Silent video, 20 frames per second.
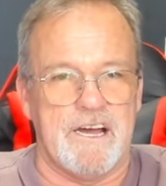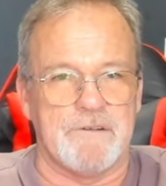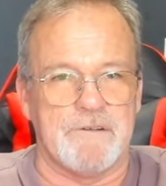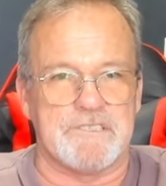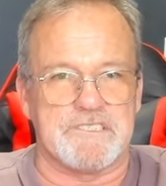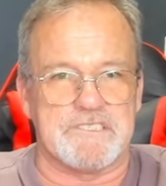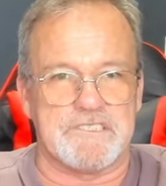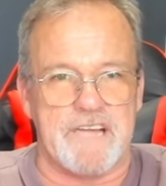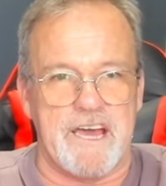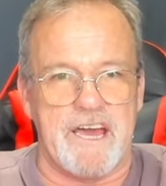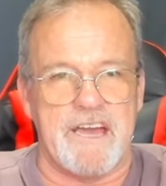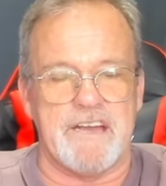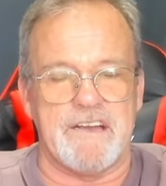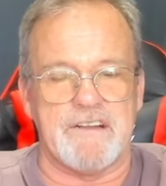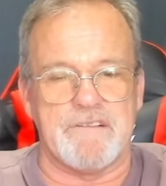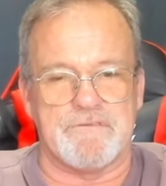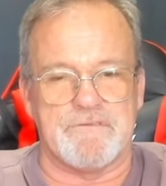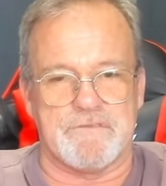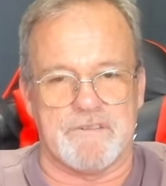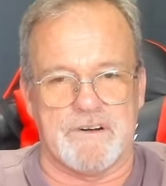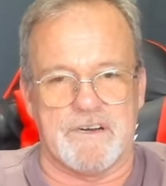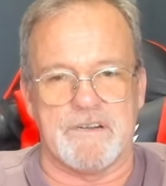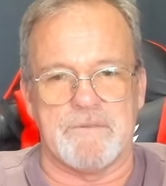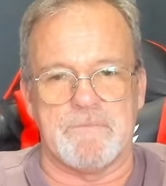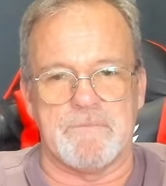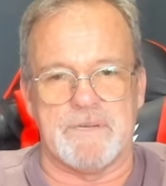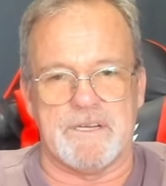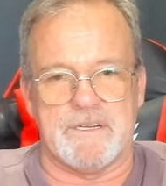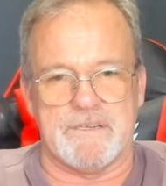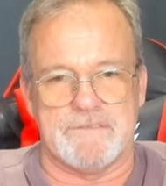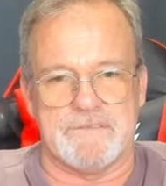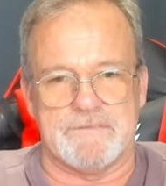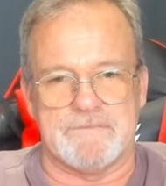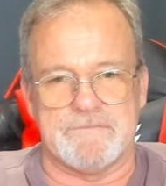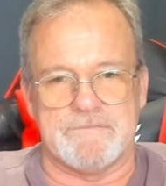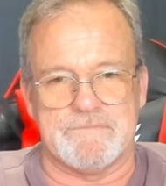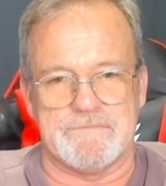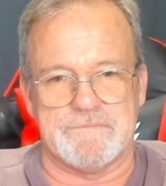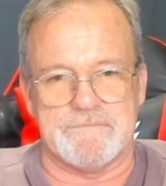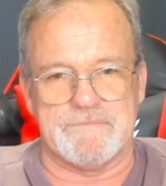was standing in front of me,
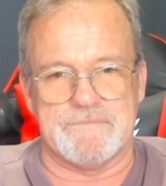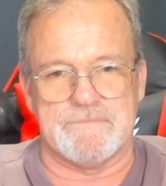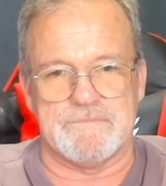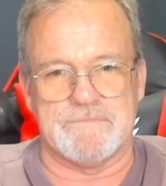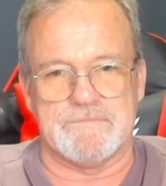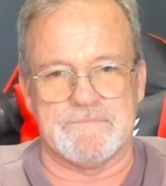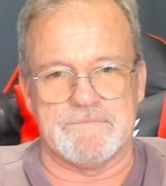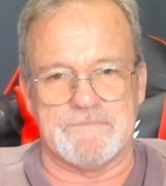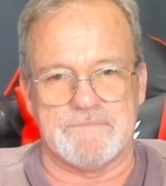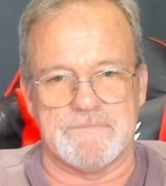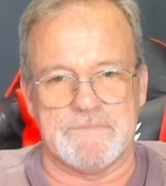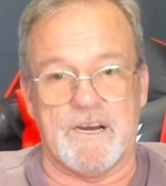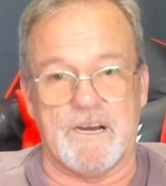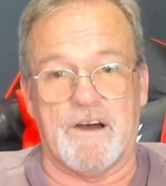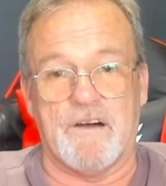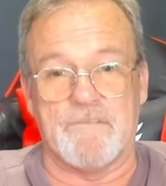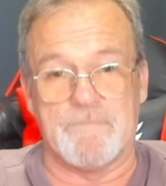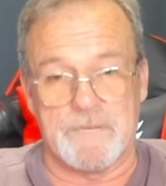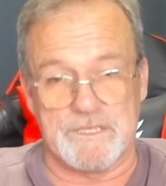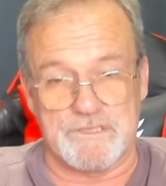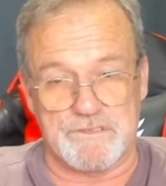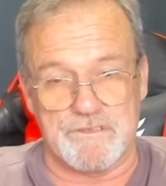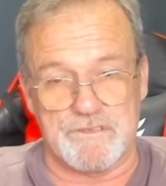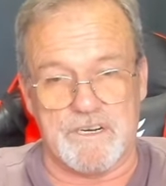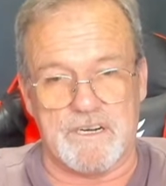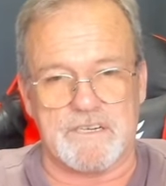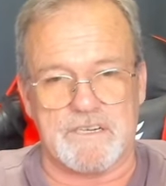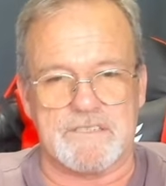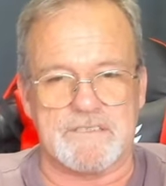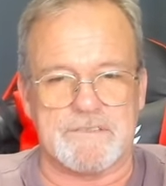of my truck,